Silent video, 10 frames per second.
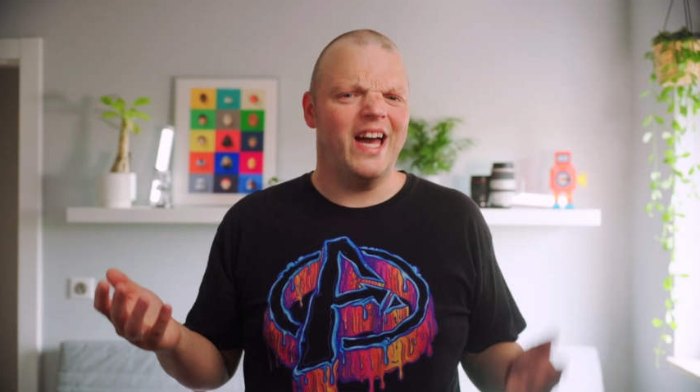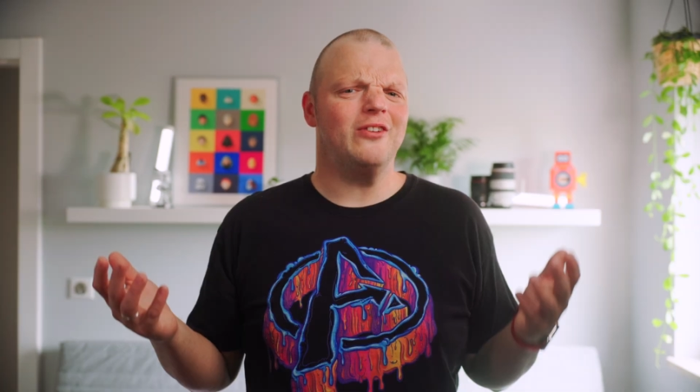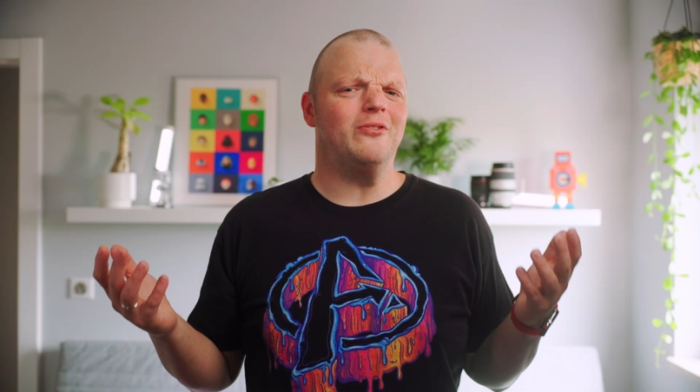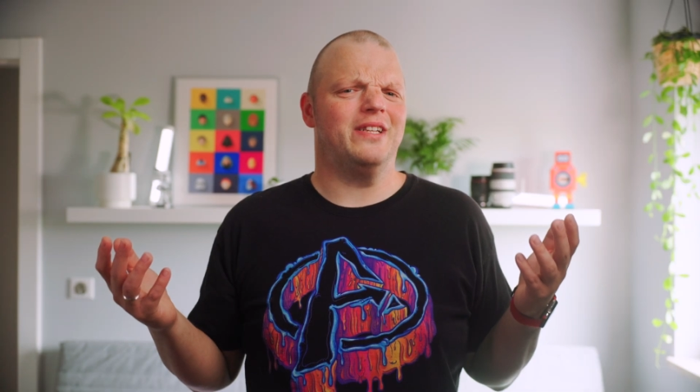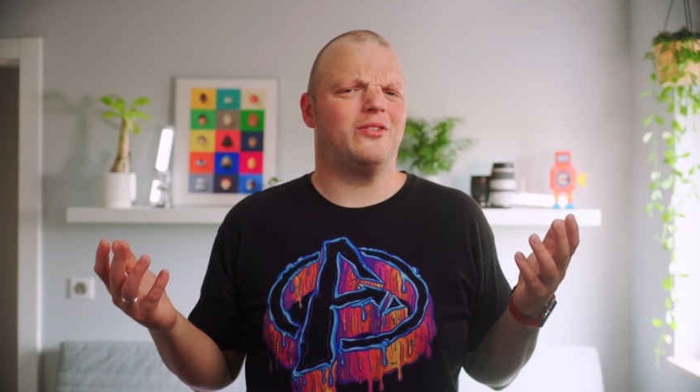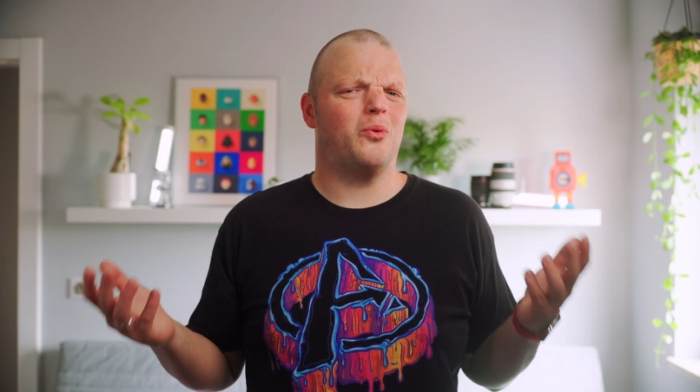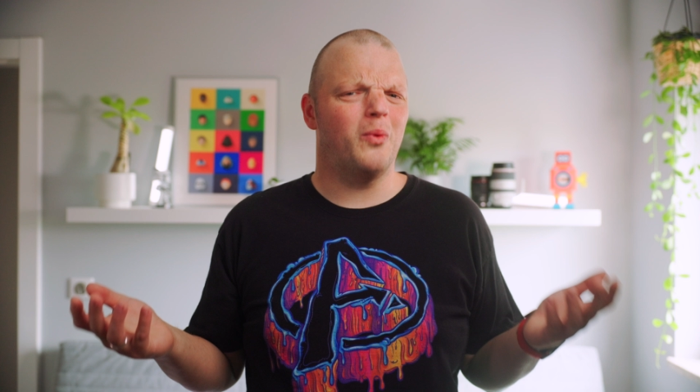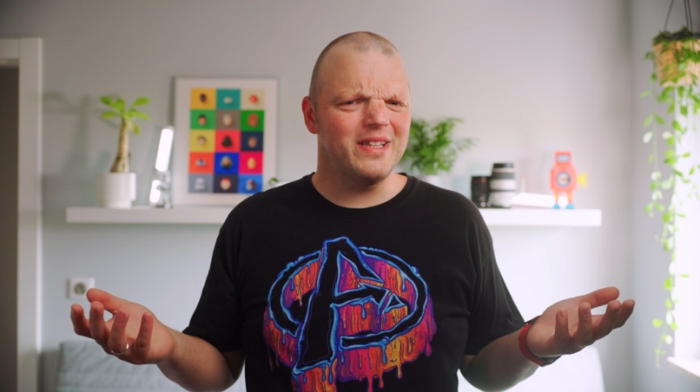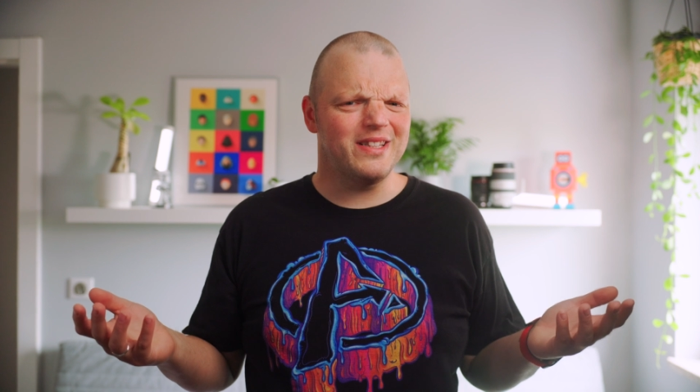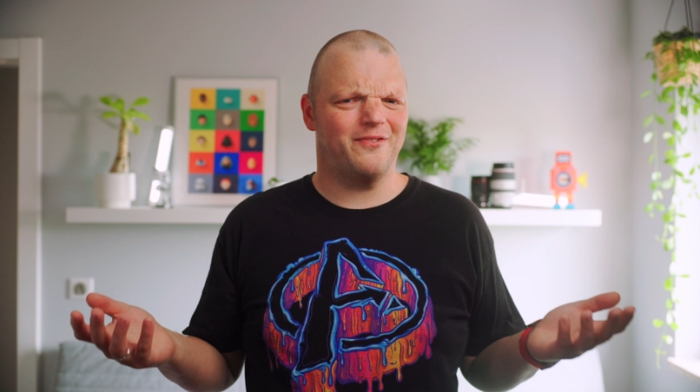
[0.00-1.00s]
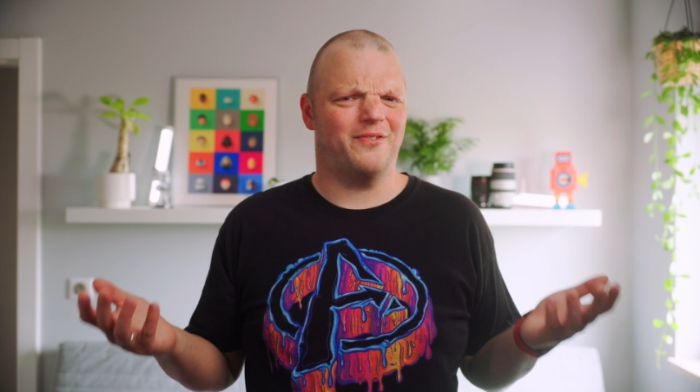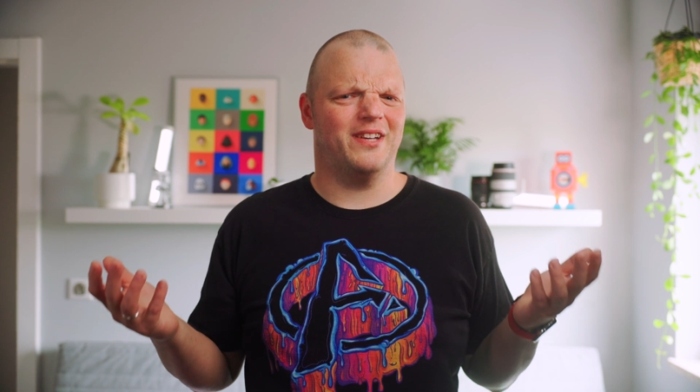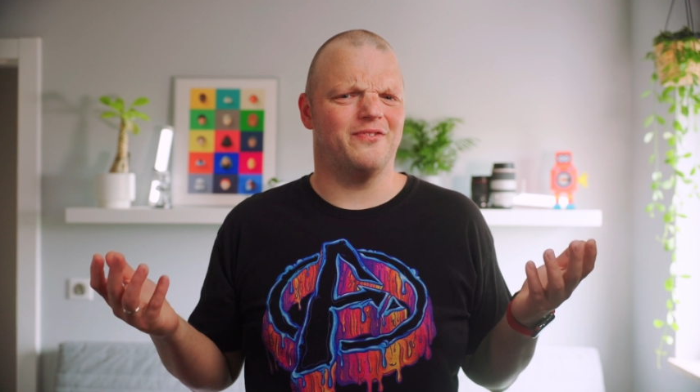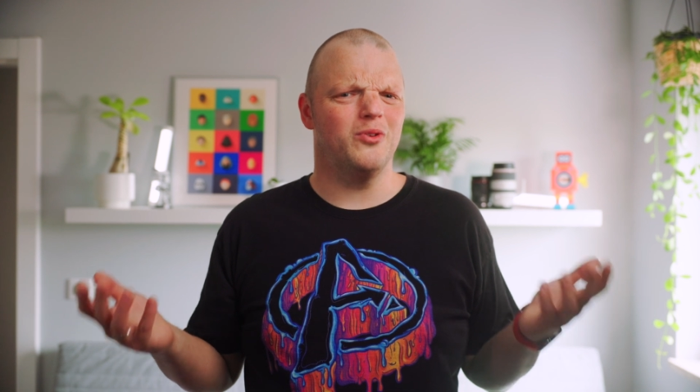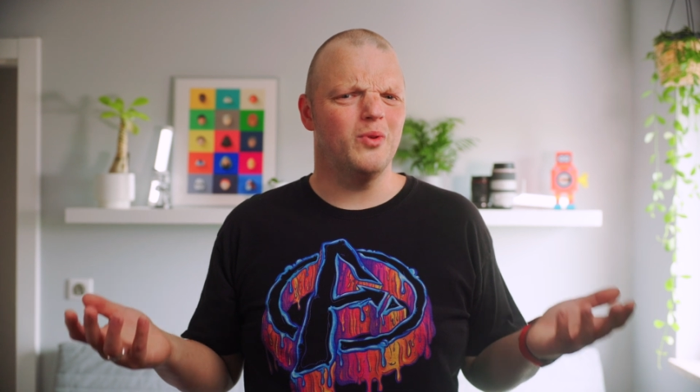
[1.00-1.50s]
At only
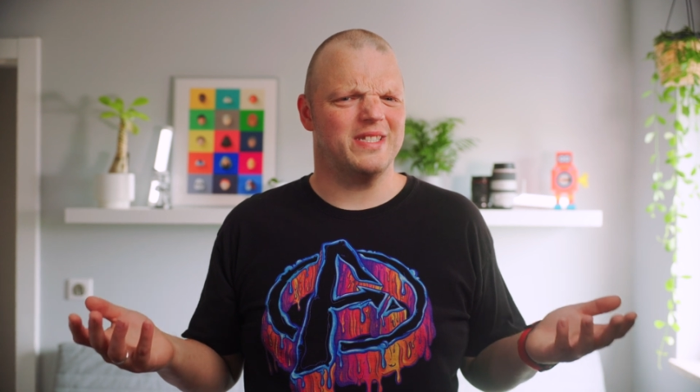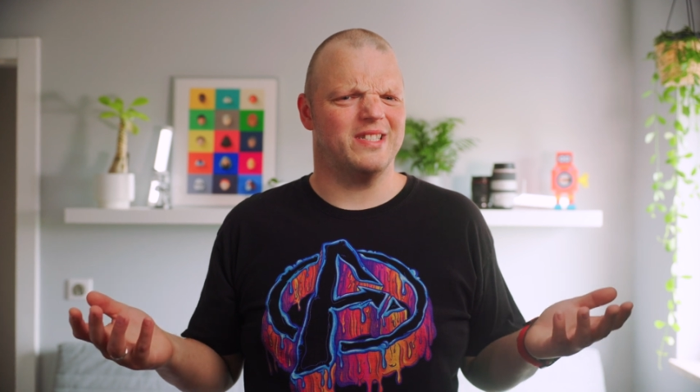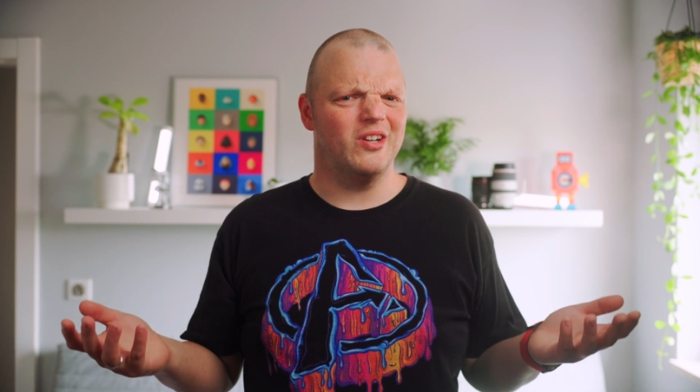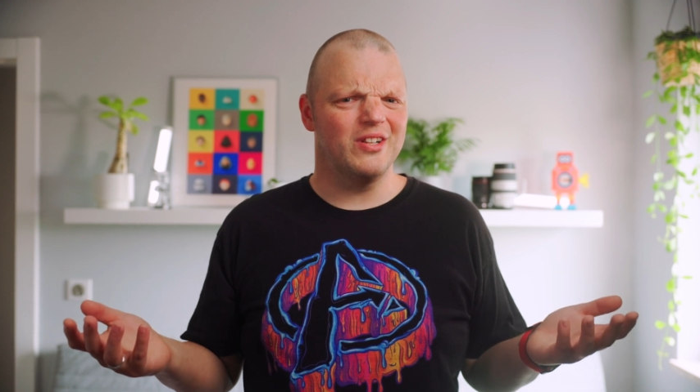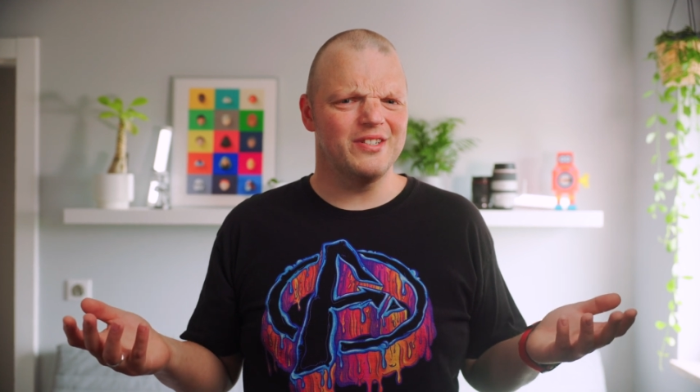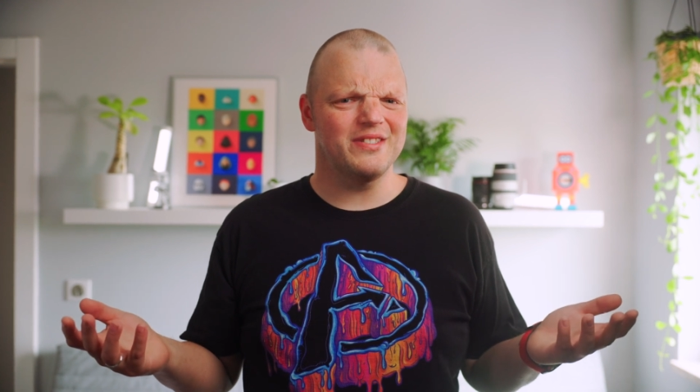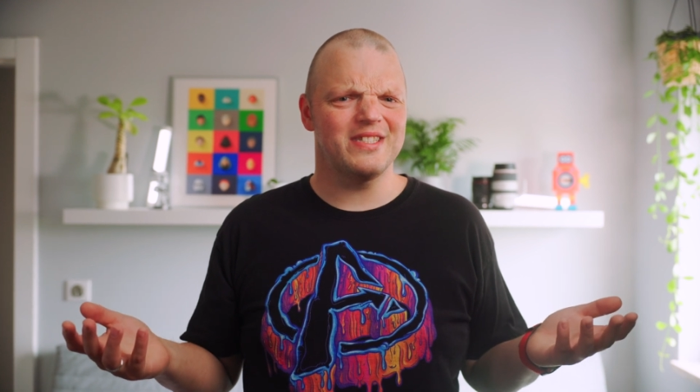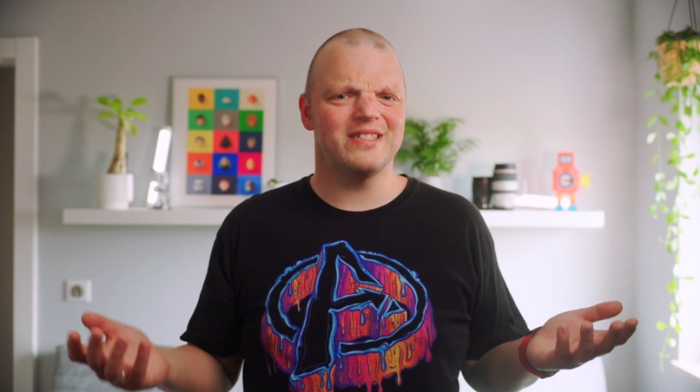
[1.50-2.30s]
25 US dollars,